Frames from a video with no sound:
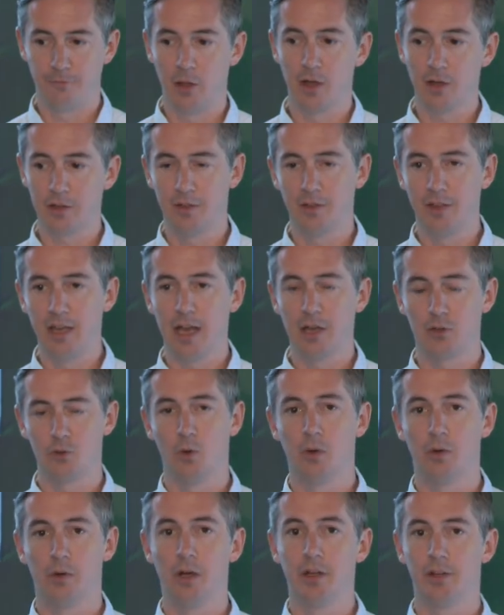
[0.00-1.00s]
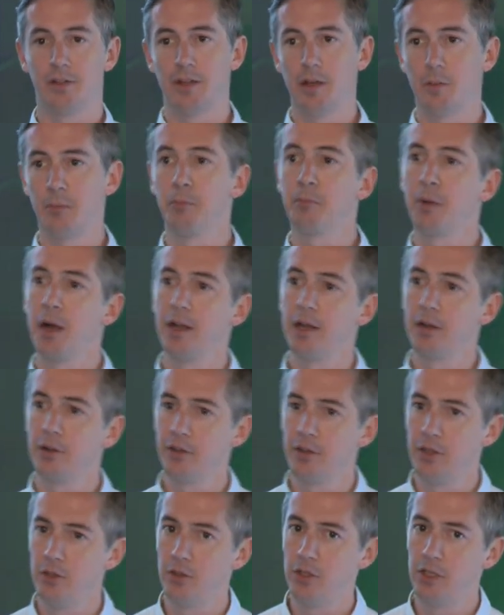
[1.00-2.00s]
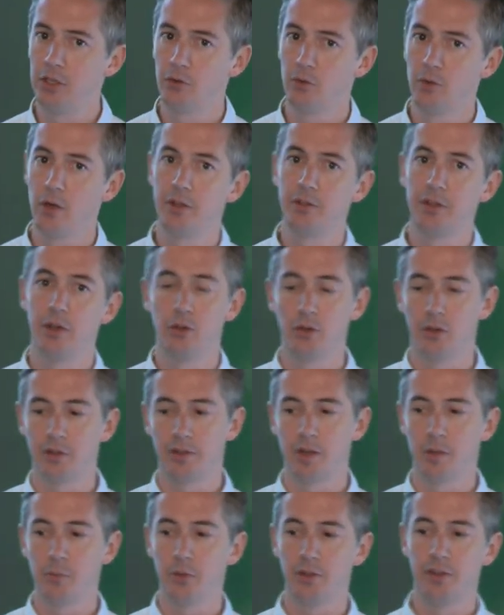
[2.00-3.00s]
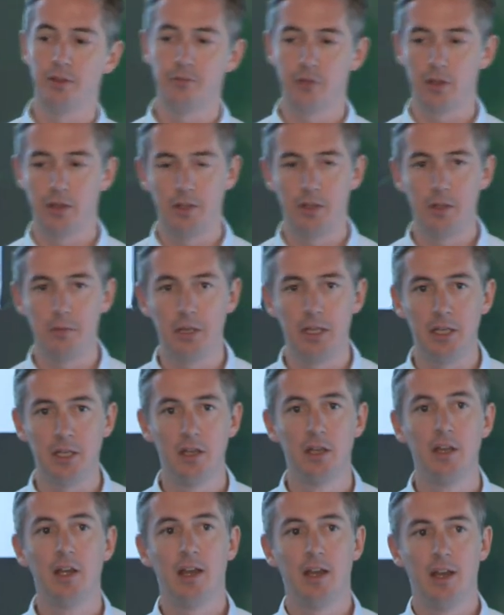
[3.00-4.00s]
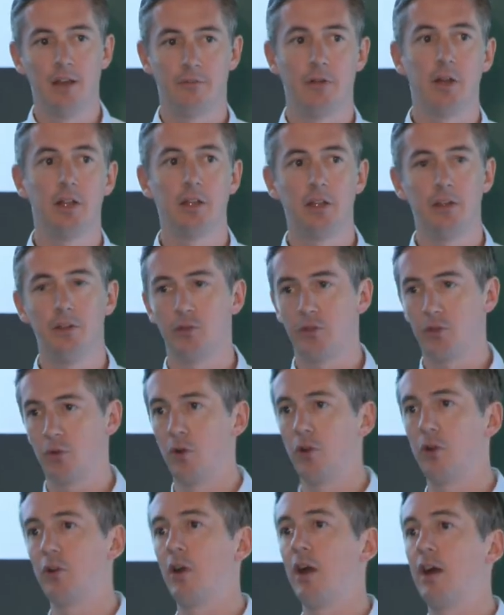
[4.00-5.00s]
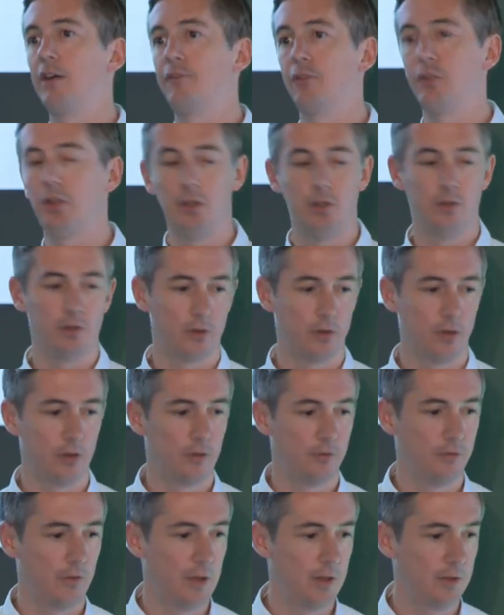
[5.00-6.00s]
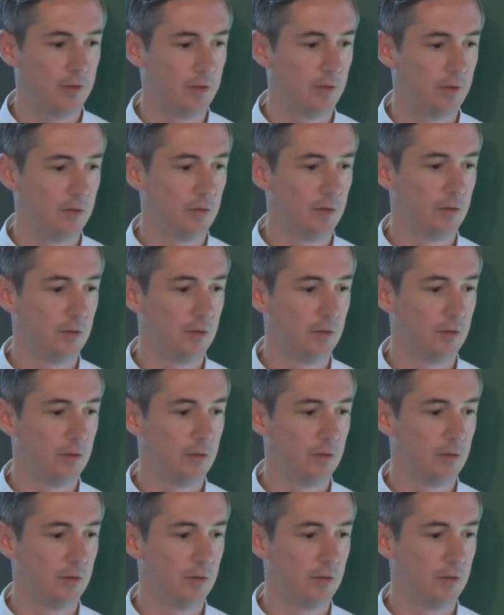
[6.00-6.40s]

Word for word: Flux, the actual uh, separate binary that you need to run that hooks up with InfluxDB, and finally, there's Chronograf for the user interface.